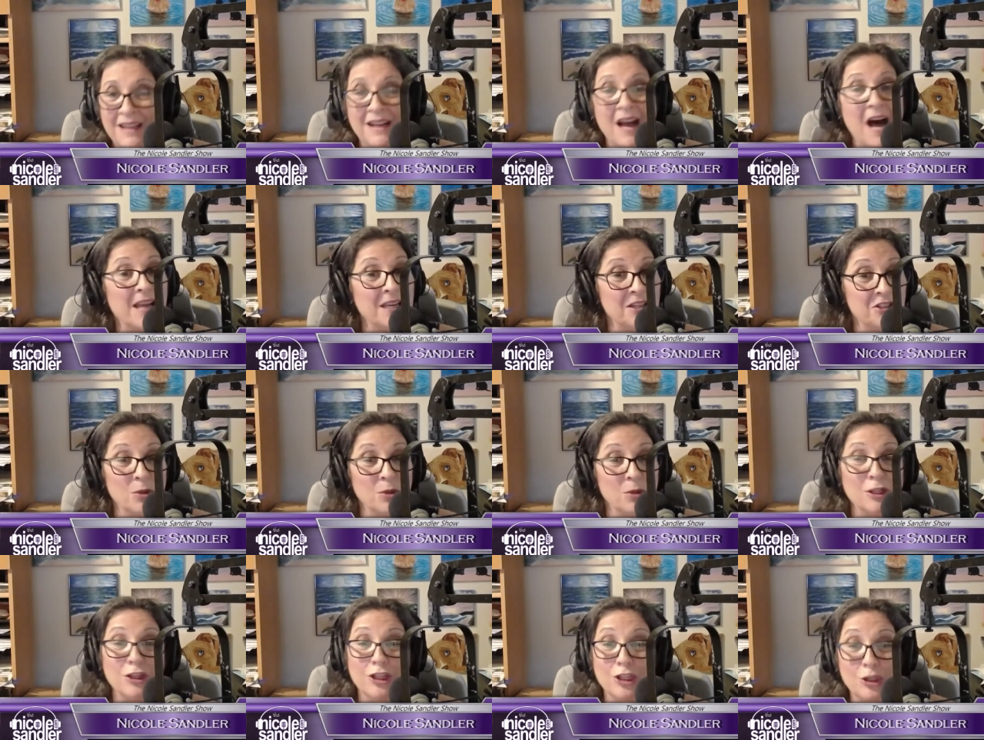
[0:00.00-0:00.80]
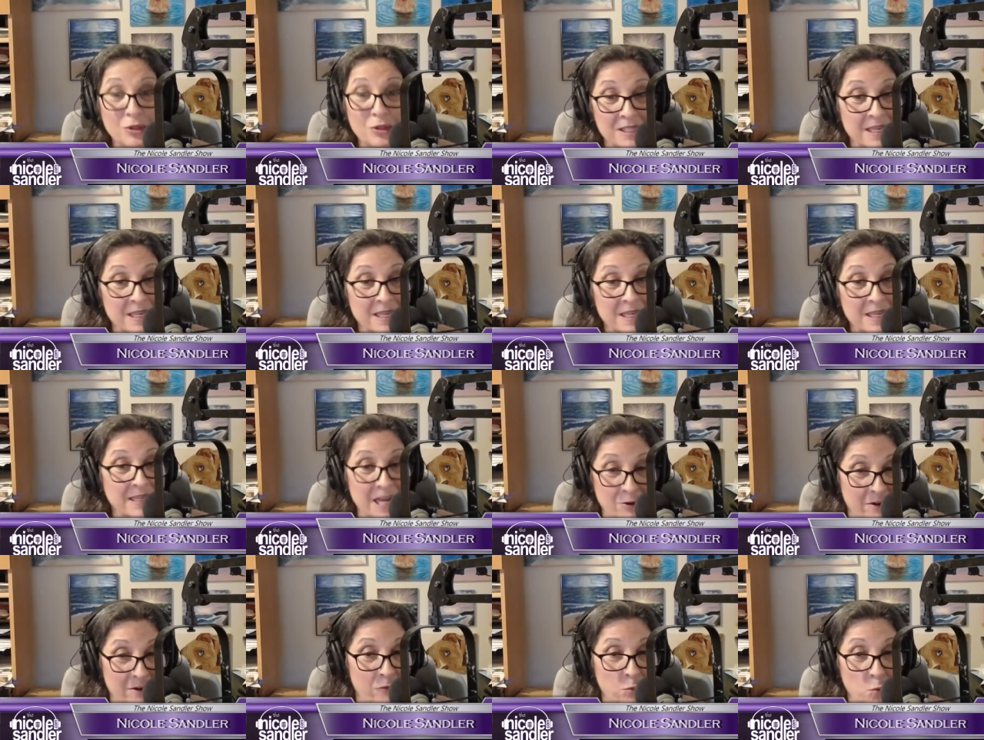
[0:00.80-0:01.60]
got into a losing
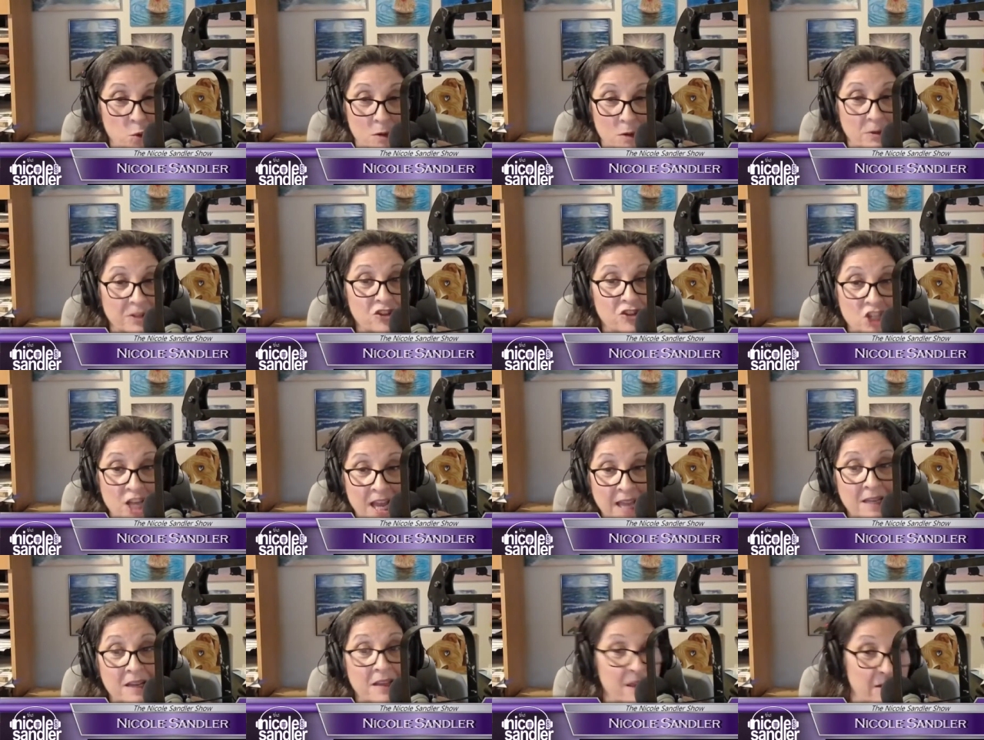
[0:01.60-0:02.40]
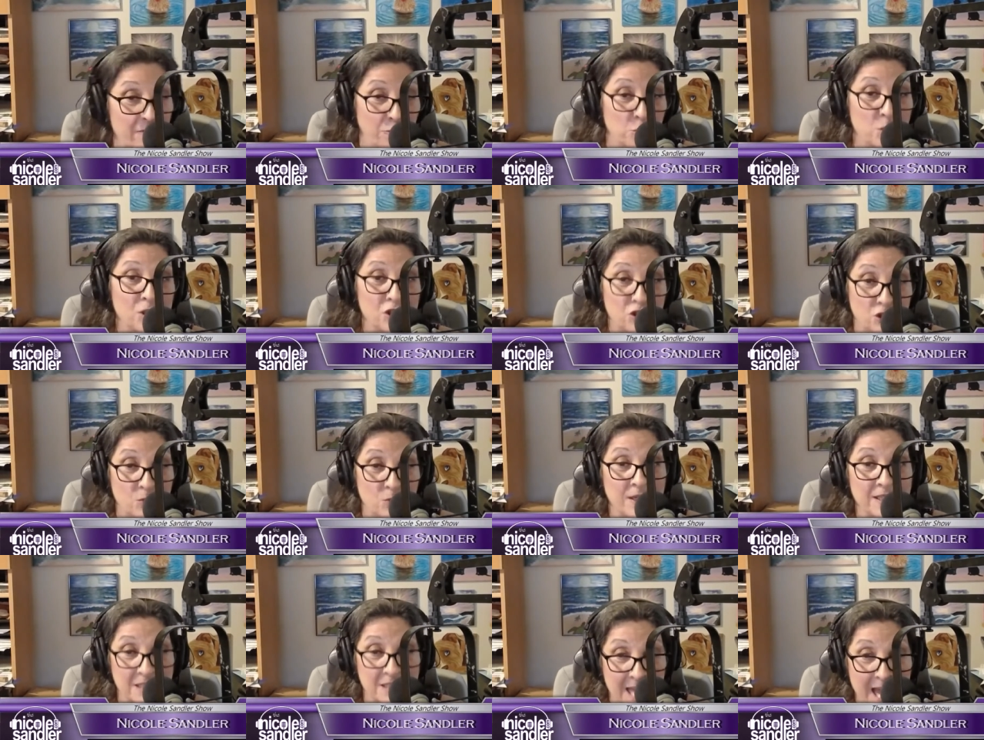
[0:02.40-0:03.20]
tariff war with China that forced
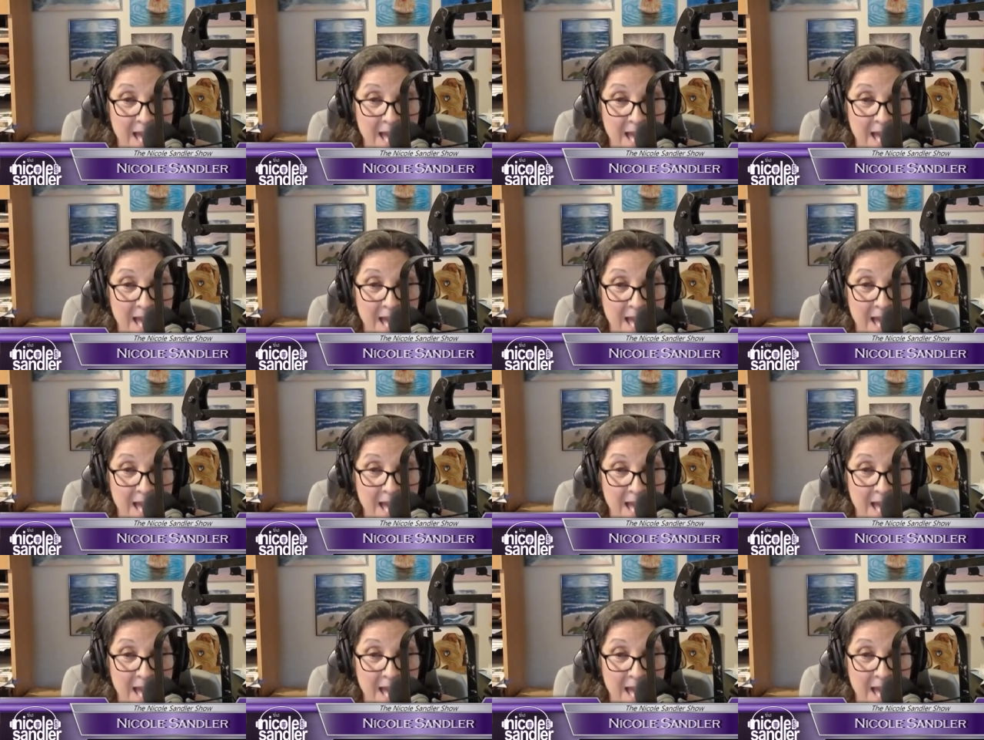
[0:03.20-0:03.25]
U.S.